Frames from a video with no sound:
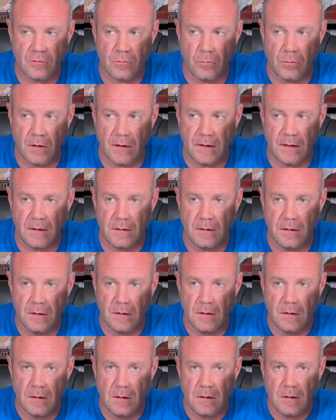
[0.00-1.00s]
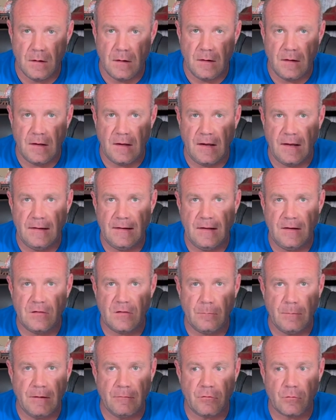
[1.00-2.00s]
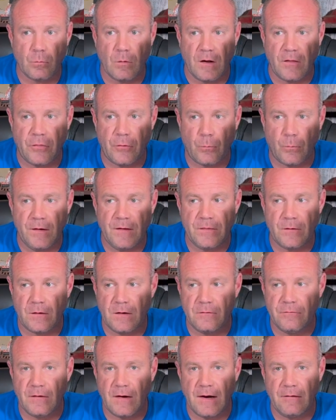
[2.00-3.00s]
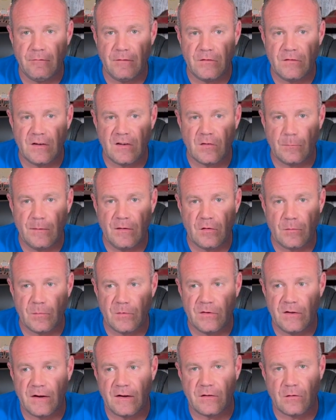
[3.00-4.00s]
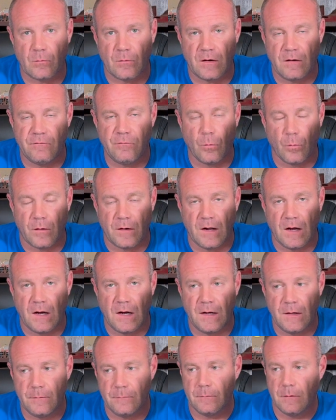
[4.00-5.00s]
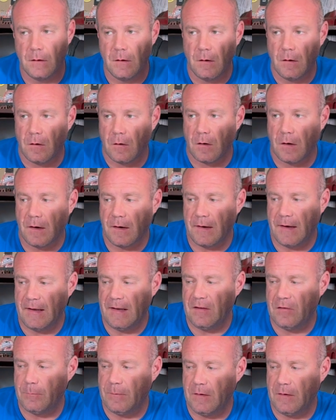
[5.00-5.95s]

He needs to be able to squat 335 at 6 meters per second to run a 4.9. Or he needs to be doing this